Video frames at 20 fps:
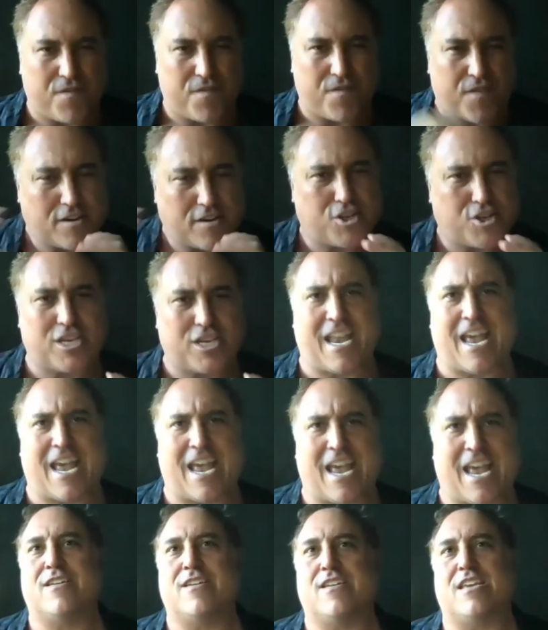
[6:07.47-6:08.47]
the
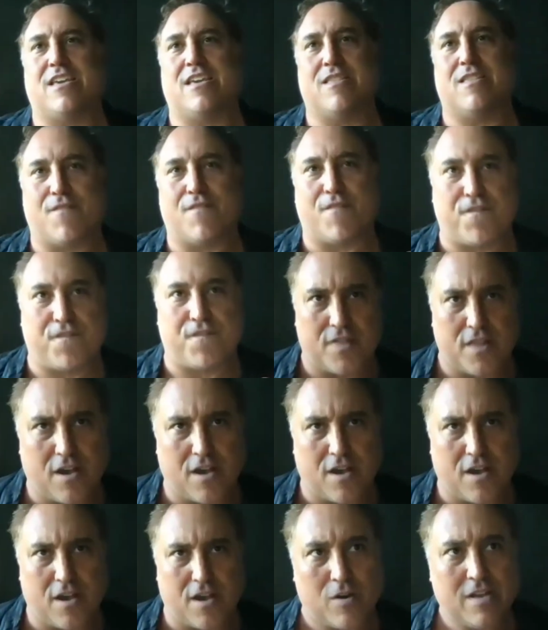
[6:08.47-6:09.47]
functionality, the
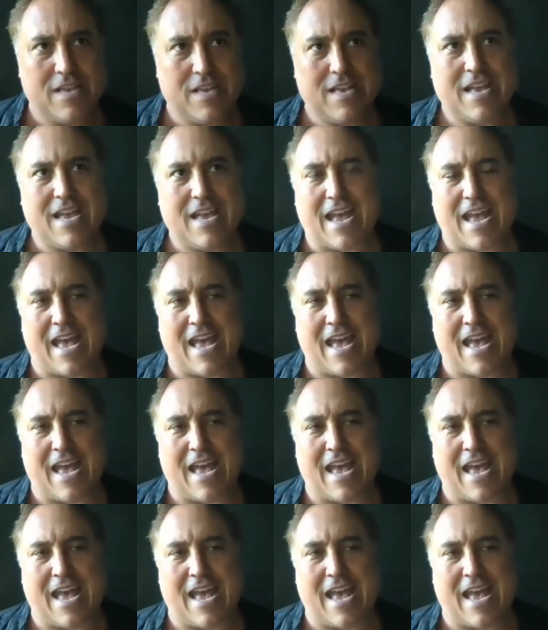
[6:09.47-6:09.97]
flow.